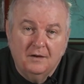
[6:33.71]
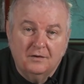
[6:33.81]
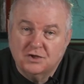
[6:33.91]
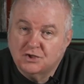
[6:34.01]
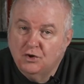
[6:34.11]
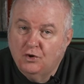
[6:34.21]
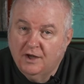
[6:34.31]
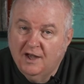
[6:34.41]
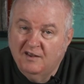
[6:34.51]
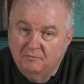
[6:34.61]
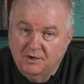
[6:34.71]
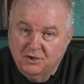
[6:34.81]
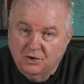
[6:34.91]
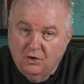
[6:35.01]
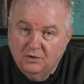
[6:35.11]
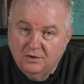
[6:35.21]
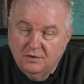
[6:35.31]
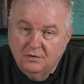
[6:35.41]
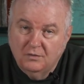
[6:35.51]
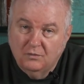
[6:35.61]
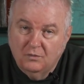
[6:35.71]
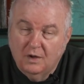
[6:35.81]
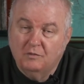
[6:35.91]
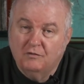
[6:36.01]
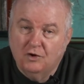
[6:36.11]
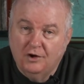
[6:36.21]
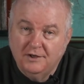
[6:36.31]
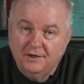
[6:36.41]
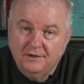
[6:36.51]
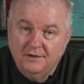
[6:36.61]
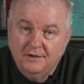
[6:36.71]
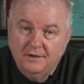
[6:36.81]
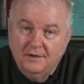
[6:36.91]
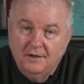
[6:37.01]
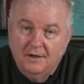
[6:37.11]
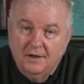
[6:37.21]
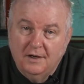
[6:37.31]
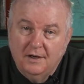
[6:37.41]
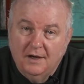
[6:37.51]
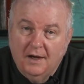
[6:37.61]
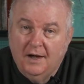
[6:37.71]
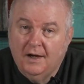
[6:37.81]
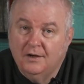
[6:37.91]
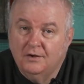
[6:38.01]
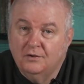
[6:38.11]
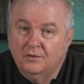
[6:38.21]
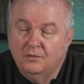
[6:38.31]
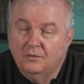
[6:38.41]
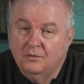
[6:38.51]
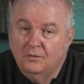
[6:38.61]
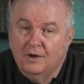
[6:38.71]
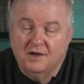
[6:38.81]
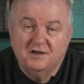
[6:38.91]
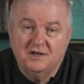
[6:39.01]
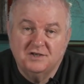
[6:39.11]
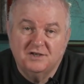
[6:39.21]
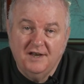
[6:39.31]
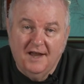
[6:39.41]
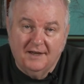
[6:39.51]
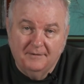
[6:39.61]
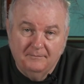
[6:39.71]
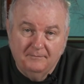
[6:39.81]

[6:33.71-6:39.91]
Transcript: the story I've been told, why we've got it, and where it is today.